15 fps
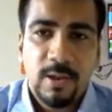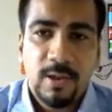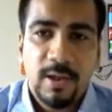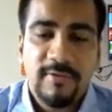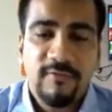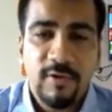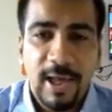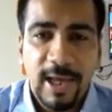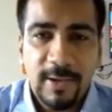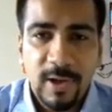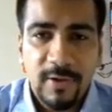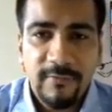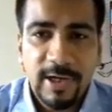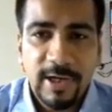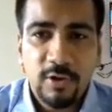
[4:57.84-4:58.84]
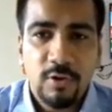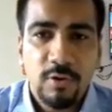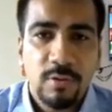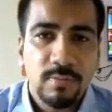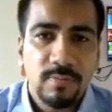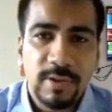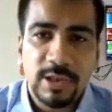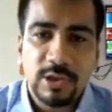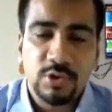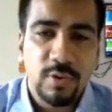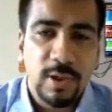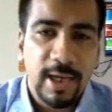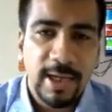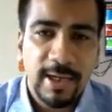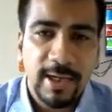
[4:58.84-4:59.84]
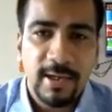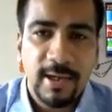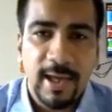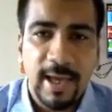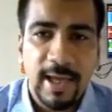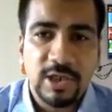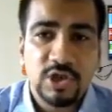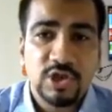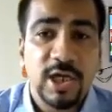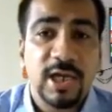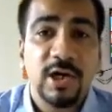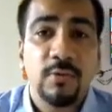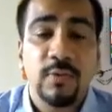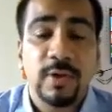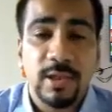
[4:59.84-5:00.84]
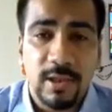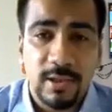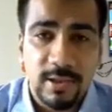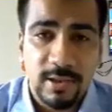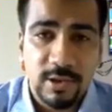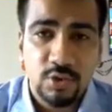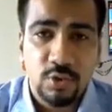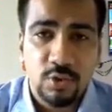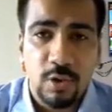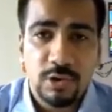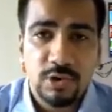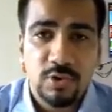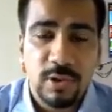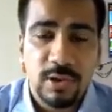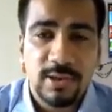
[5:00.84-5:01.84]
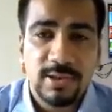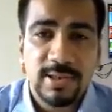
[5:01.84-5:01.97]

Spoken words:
If you like my video, please do like it and share it with others so also others